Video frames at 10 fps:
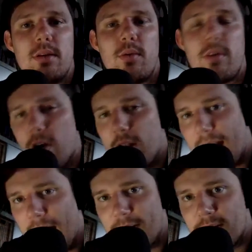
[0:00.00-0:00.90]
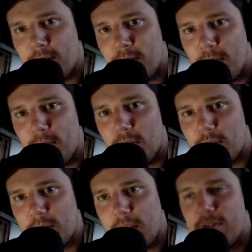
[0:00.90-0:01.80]
We've already had
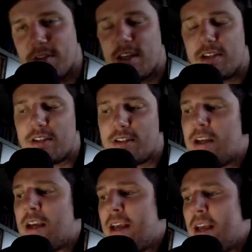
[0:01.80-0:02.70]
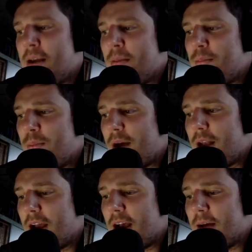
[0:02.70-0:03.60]
multiple conversations,
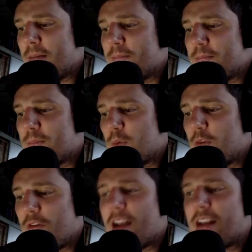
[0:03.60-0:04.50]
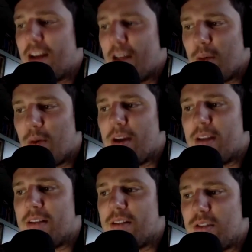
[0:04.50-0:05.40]
but we'll find another
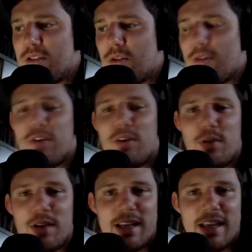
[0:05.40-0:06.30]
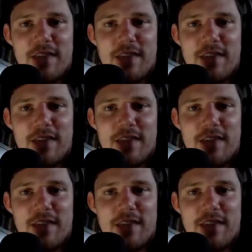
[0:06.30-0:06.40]
one to review and